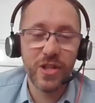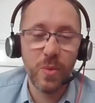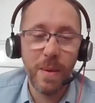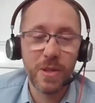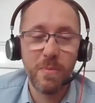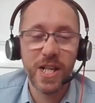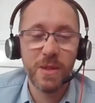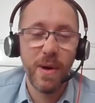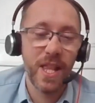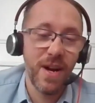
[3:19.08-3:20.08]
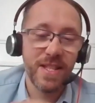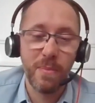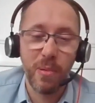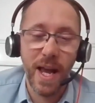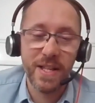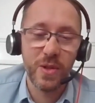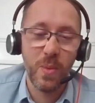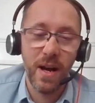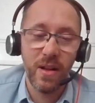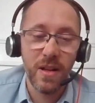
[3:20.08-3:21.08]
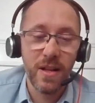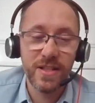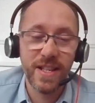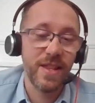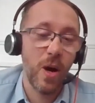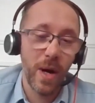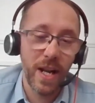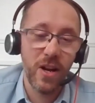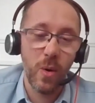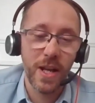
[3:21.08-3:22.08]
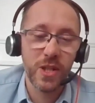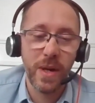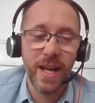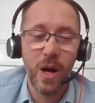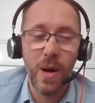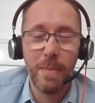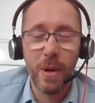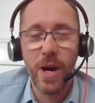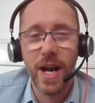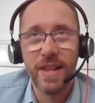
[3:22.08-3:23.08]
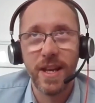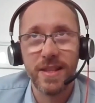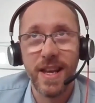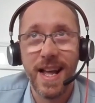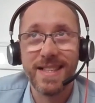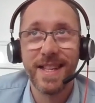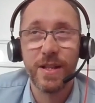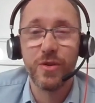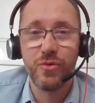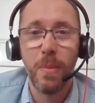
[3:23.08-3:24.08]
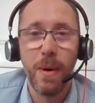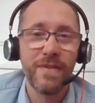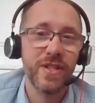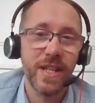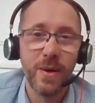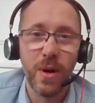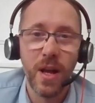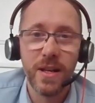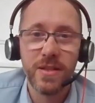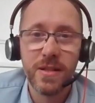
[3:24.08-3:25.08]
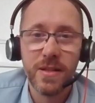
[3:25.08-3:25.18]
to win was matched by the rest of the players as well to get that winning goal last week. How happy were you that their heads didn't drop after they equalised?